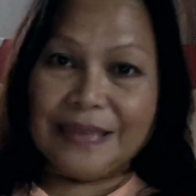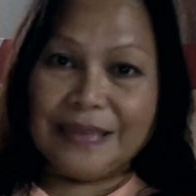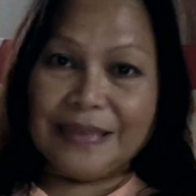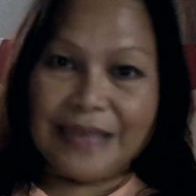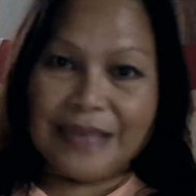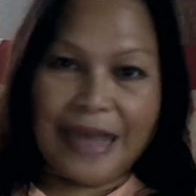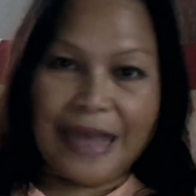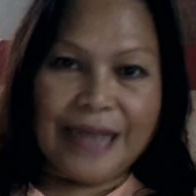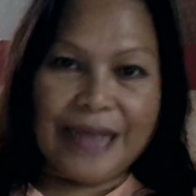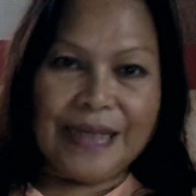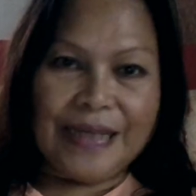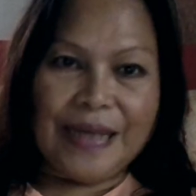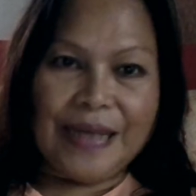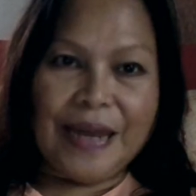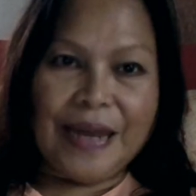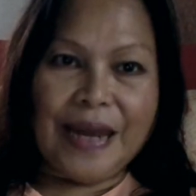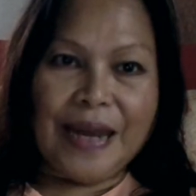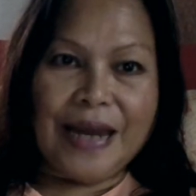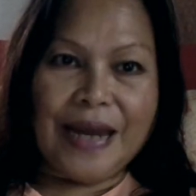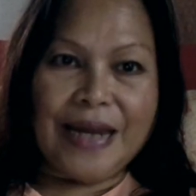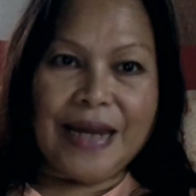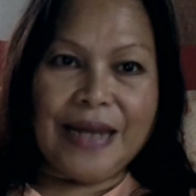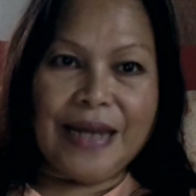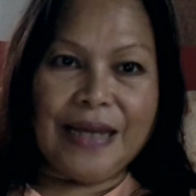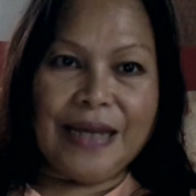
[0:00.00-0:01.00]
Take
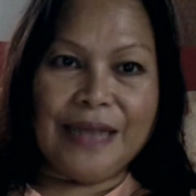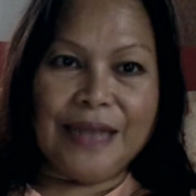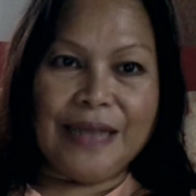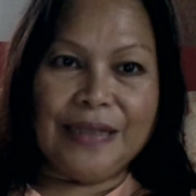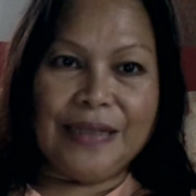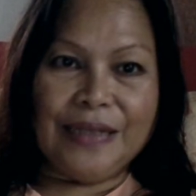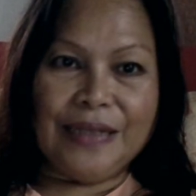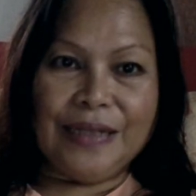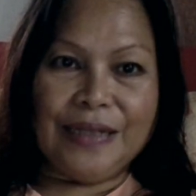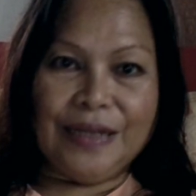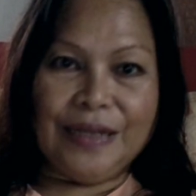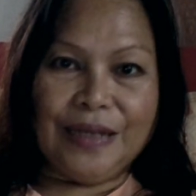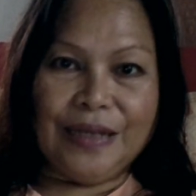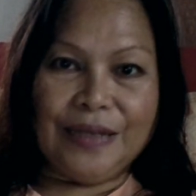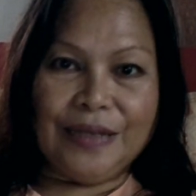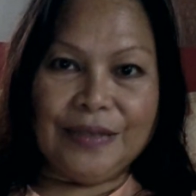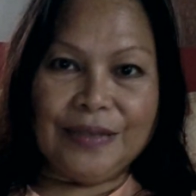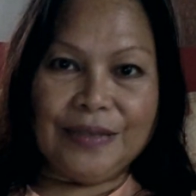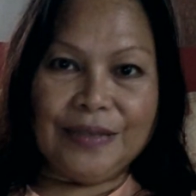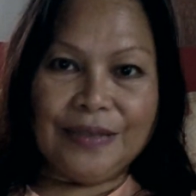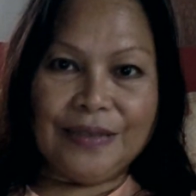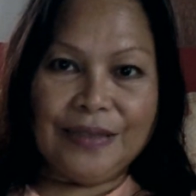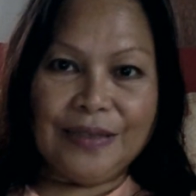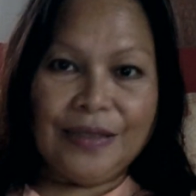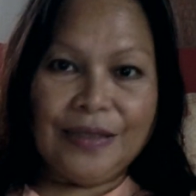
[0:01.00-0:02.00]
care, and
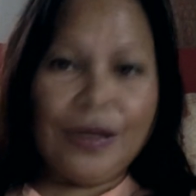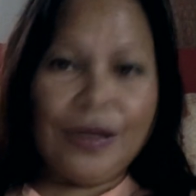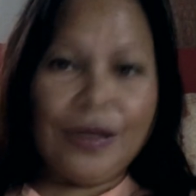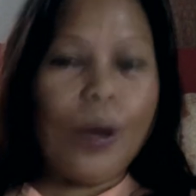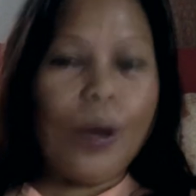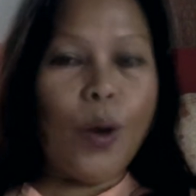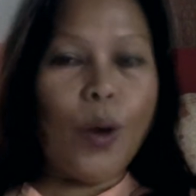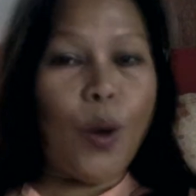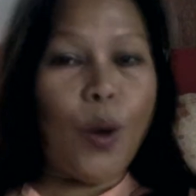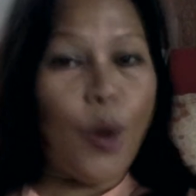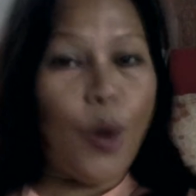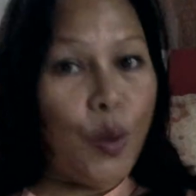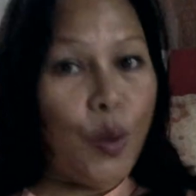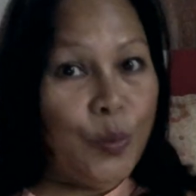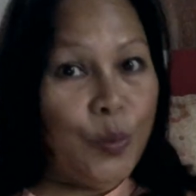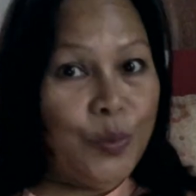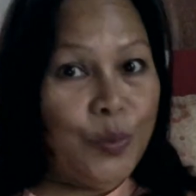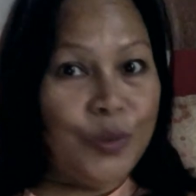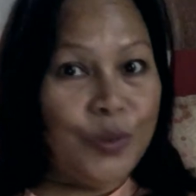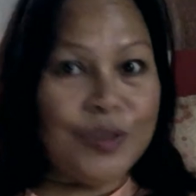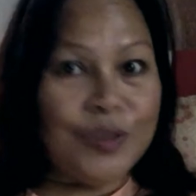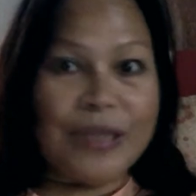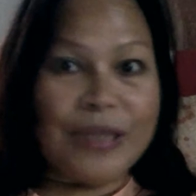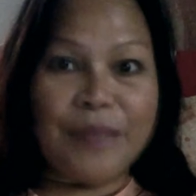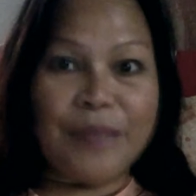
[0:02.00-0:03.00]
hope
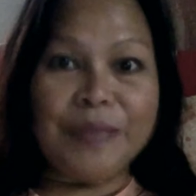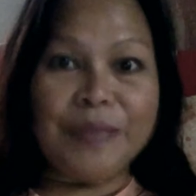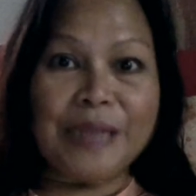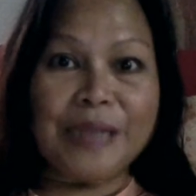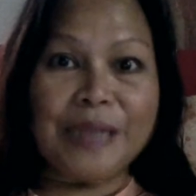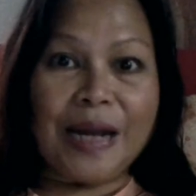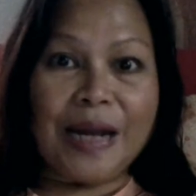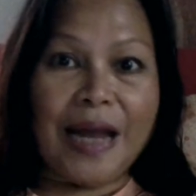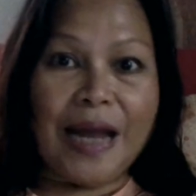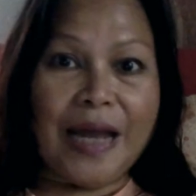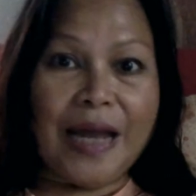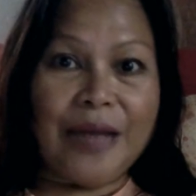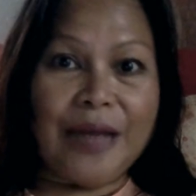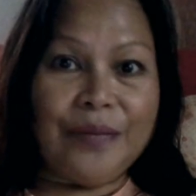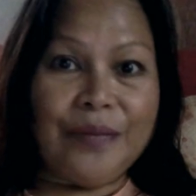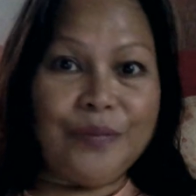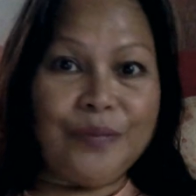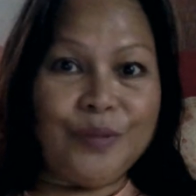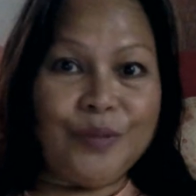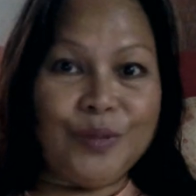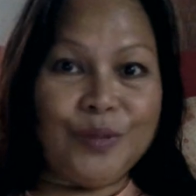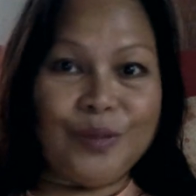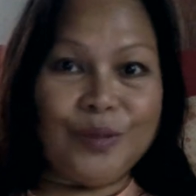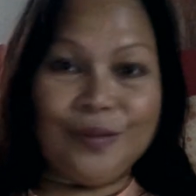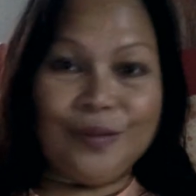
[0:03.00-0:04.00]
you subscribe
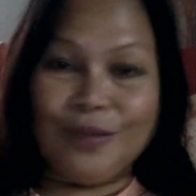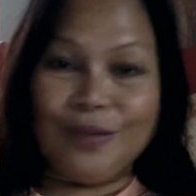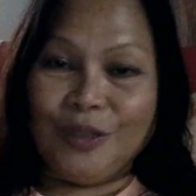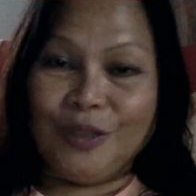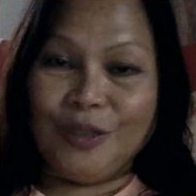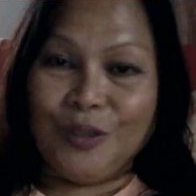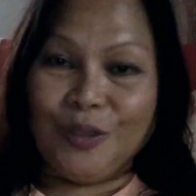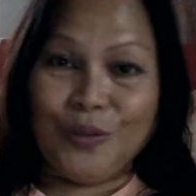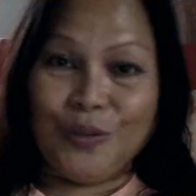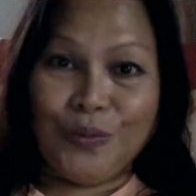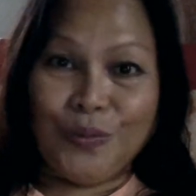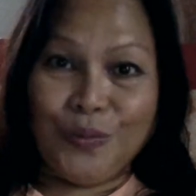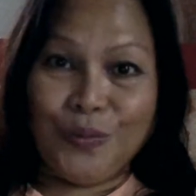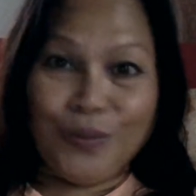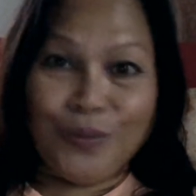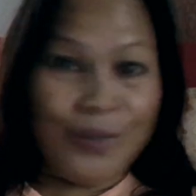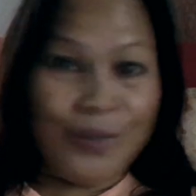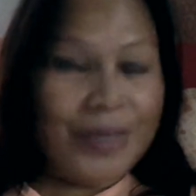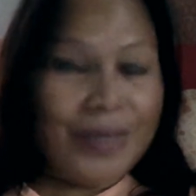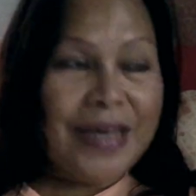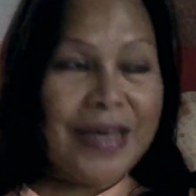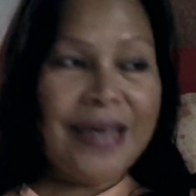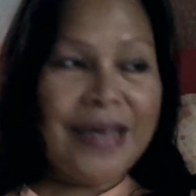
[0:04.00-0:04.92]
the new